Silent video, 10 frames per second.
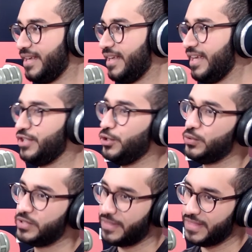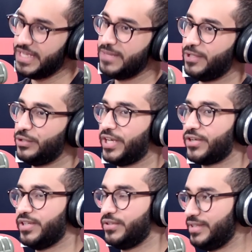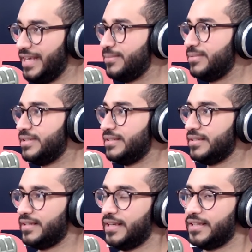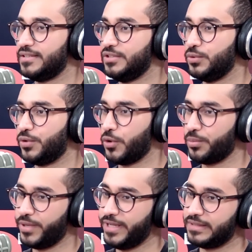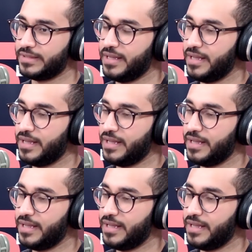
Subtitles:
And you choose a theme and you decorate your table and you incorporate